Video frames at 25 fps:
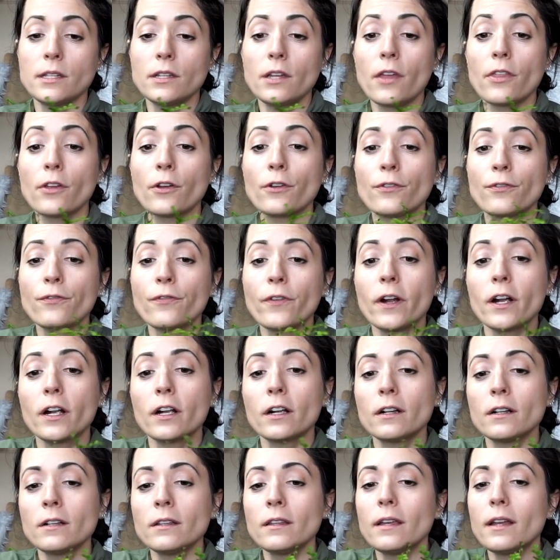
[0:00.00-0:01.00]
another
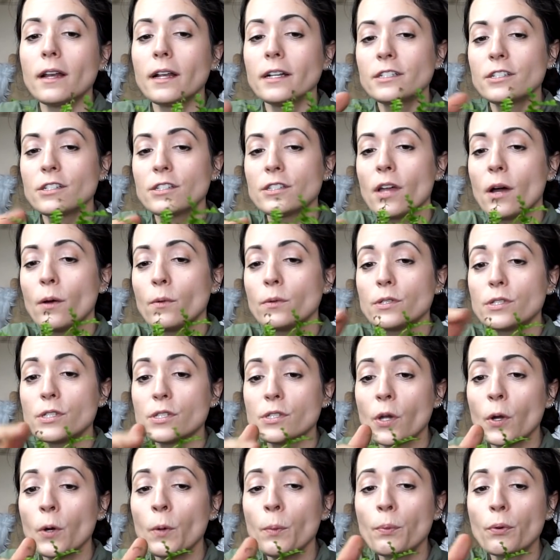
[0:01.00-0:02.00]
fern that I just thought was
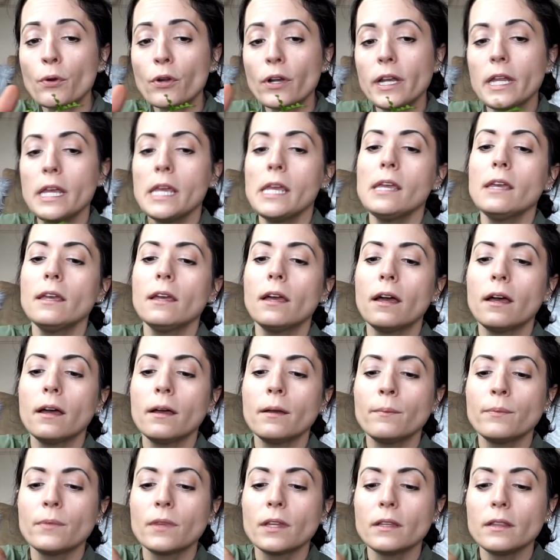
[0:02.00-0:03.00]
so pretty.
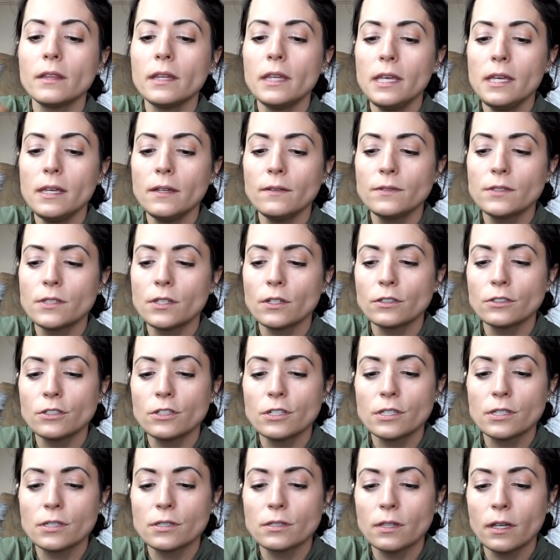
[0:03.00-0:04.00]
The leaves are
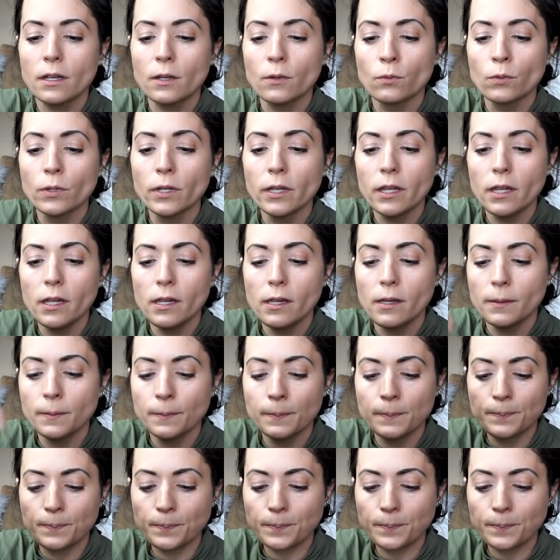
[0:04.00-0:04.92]
just like really,